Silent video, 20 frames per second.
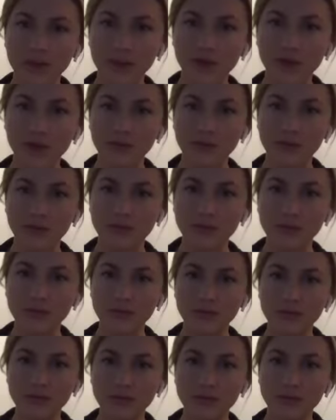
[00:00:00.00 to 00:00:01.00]
without,
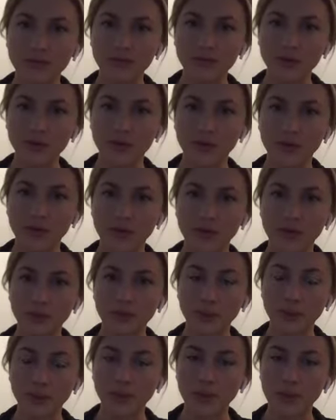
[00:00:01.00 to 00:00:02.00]
you know,
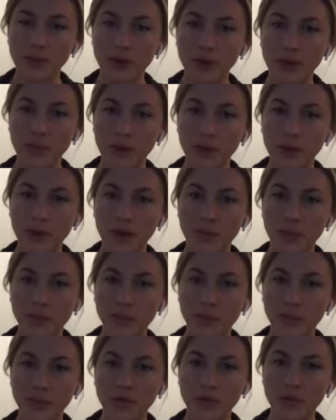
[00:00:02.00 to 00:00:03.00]
working my way
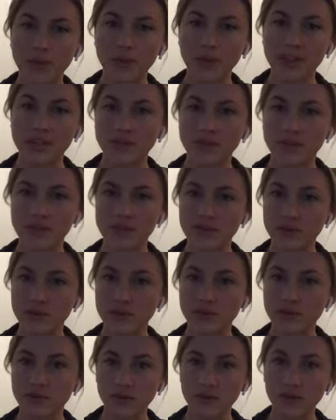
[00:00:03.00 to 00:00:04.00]
up in a different
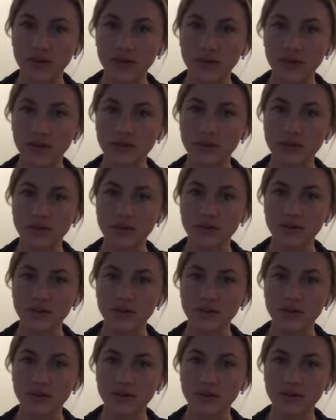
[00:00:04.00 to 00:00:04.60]
sort of way.